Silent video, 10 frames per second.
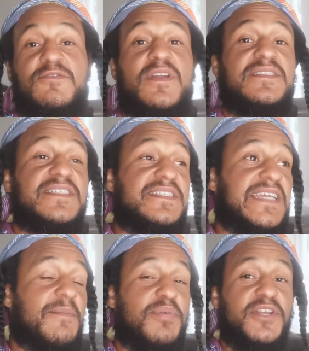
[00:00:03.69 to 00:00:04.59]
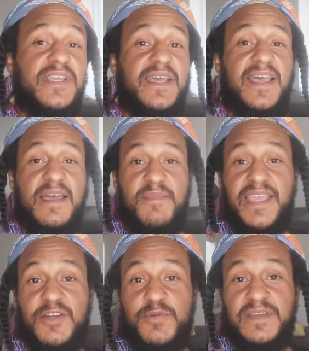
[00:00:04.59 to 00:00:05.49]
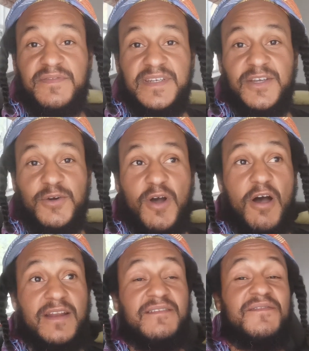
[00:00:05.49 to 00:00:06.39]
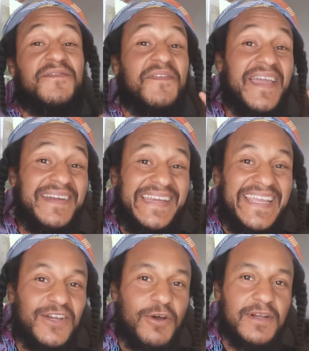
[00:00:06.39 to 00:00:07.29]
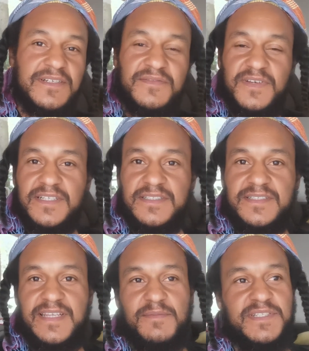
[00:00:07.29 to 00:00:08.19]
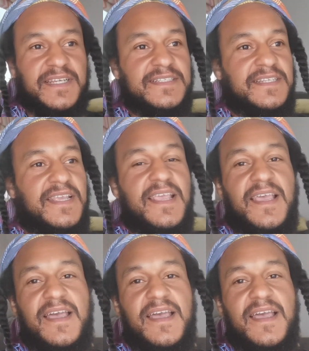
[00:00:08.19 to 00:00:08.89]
I thought I'd just jump on here and make a quick video on a very controversial subject,